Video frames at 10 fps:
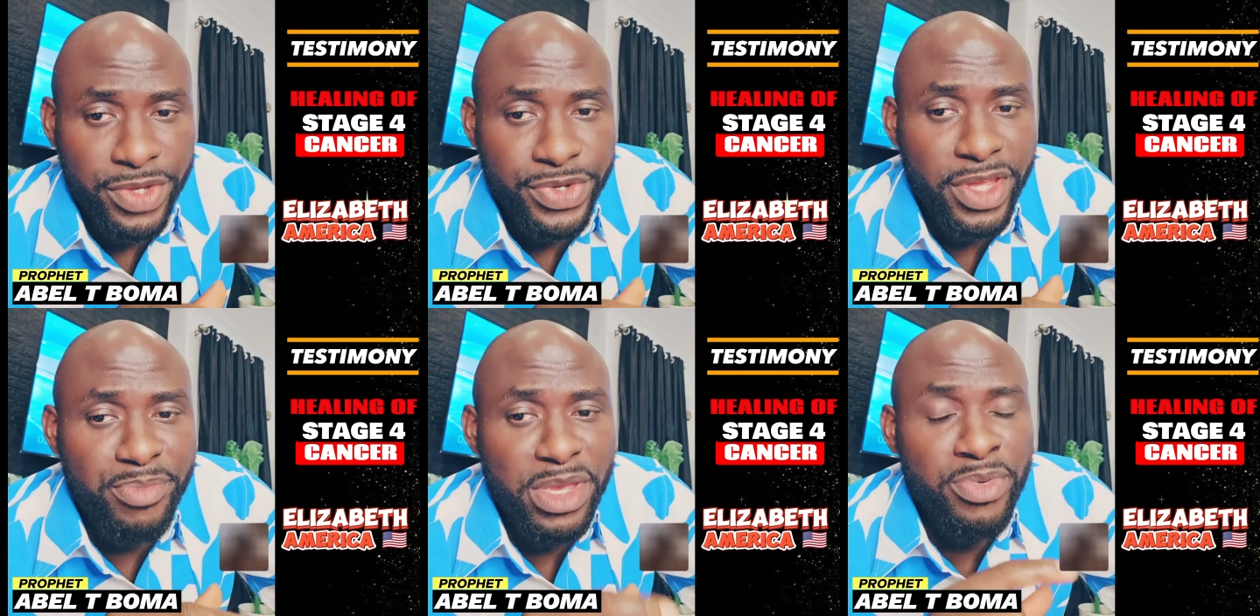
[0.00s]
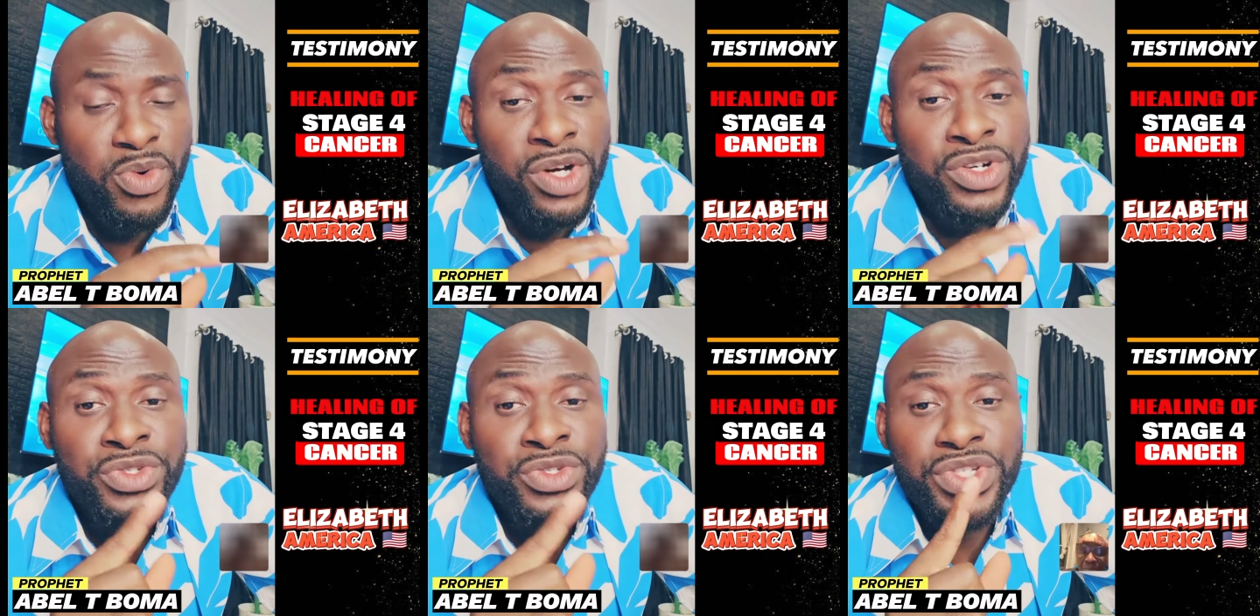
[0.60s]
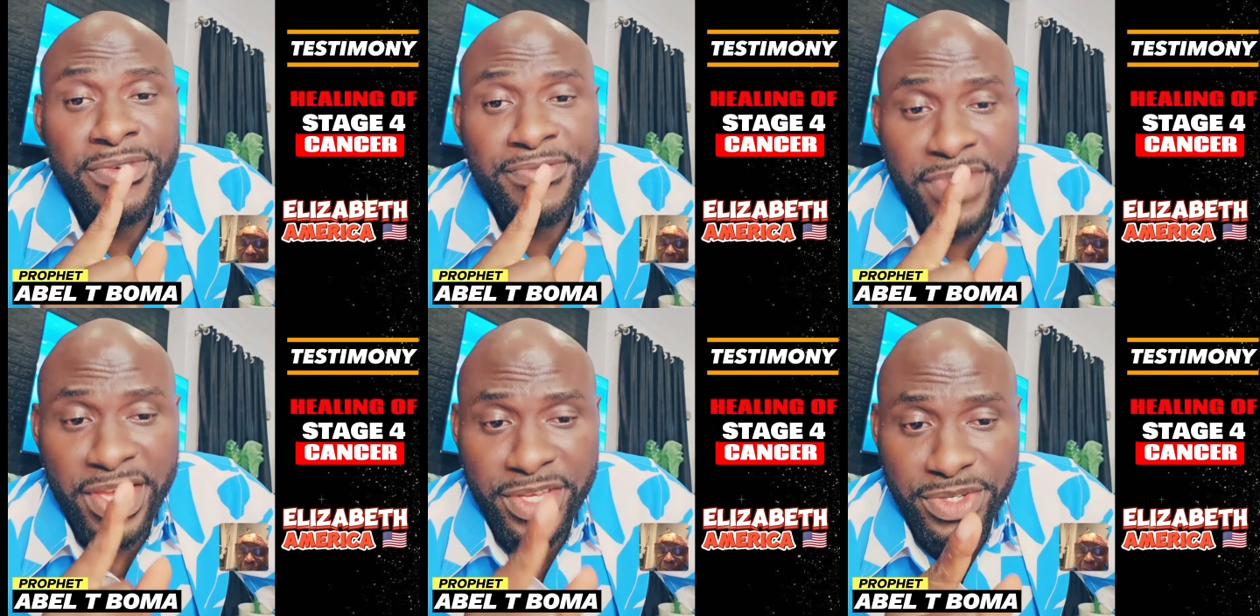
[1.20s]
so that people are gonna see your
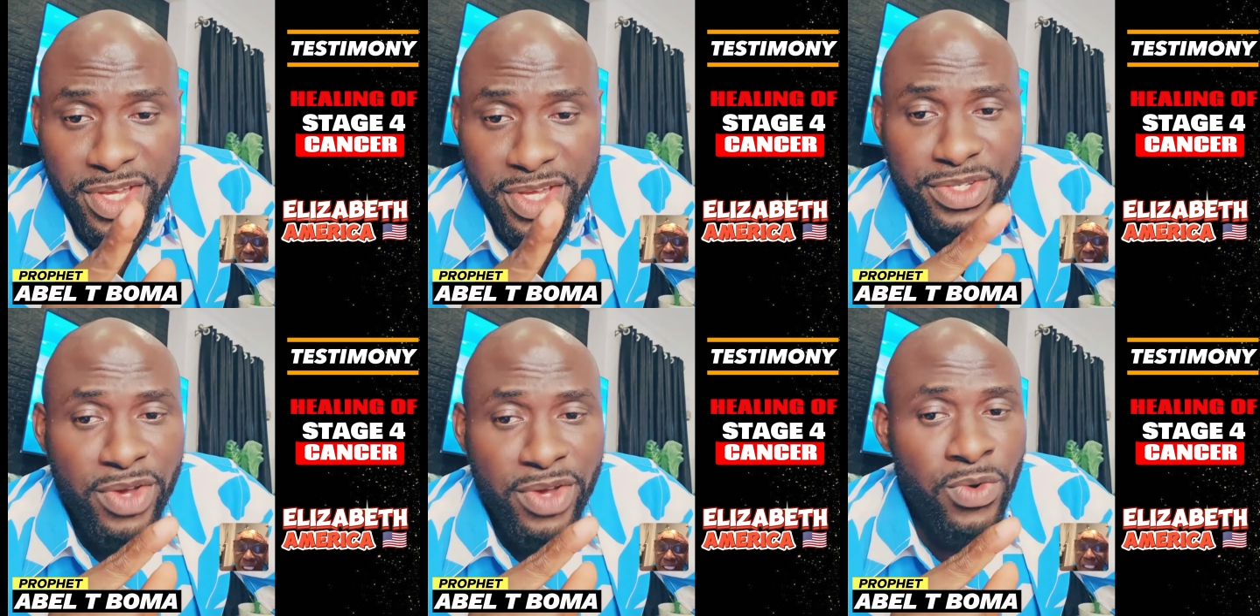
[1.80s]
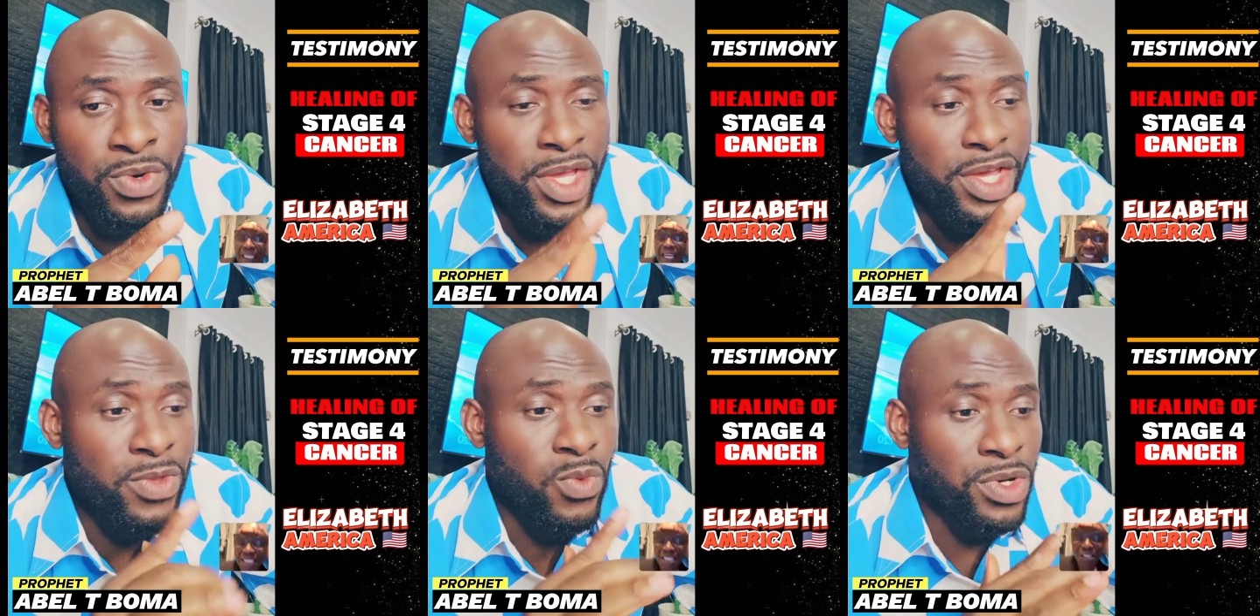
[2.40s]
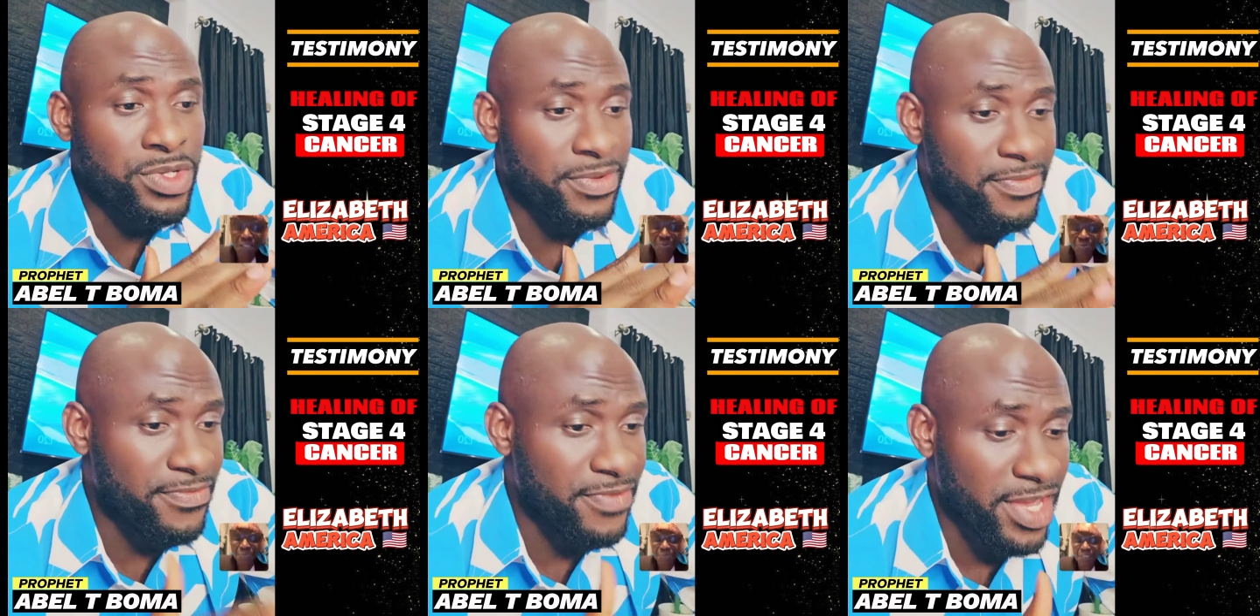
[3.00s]
face and say, oh, it
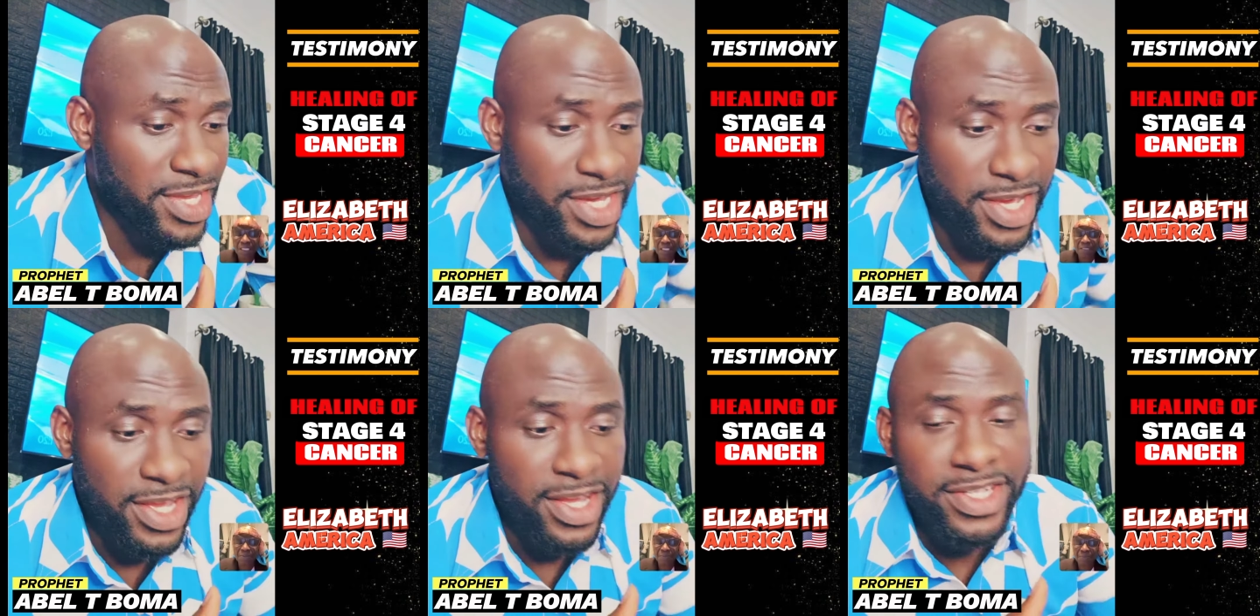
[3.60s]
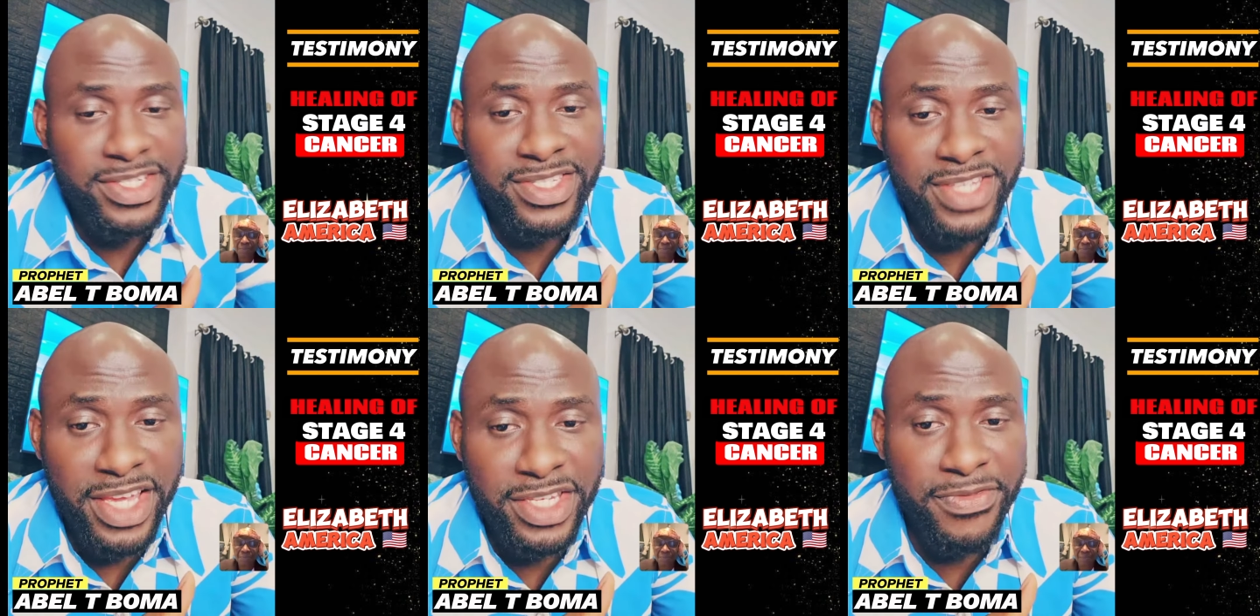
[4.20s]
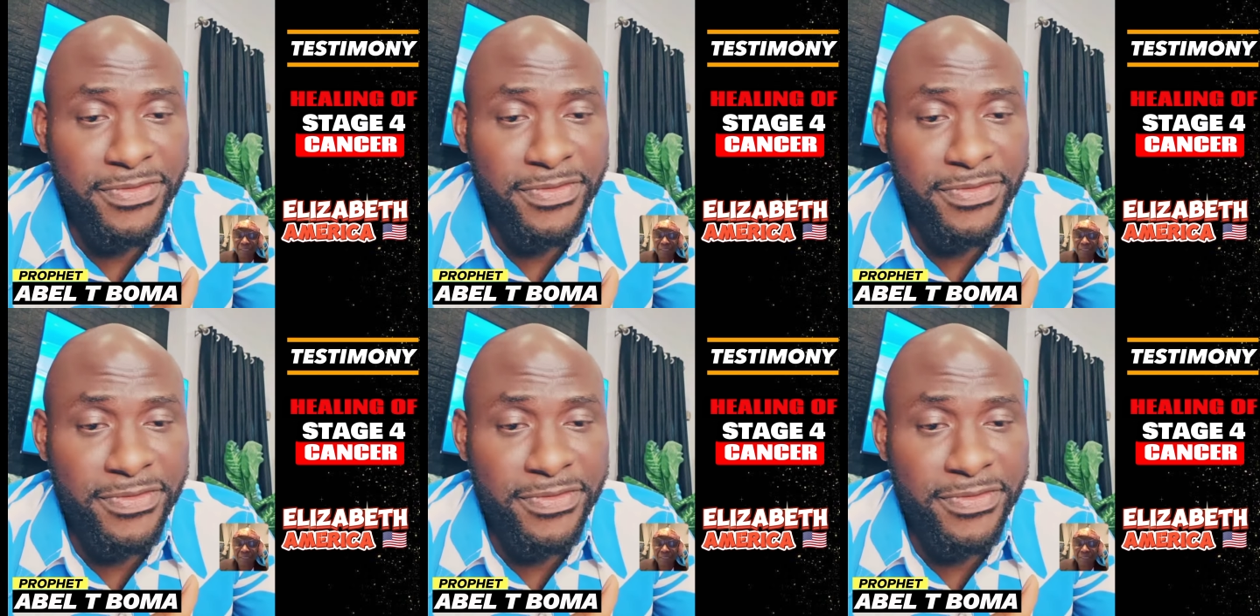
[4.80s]
wasn't fake. Stage